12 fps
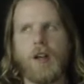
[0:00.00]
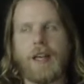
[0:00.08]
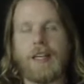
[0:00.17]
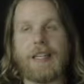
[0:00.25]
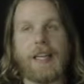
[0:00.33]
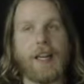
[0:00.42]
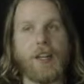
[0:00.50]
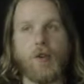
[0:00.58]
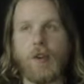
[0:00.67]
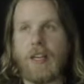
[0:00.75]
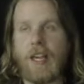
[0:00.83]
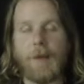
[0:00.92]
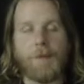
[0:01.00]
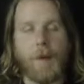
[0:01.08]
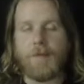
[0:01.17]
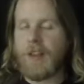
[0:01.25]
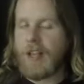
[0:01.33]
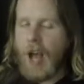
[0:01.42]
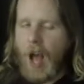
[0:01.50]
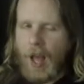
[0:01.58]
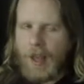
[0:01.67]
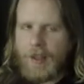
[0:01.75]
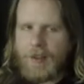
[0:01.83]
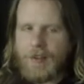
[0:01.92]
continue to keep up the
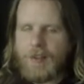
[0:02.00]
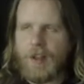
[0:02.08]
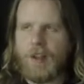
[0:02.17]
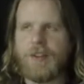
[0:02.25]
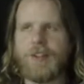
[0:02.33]
guise?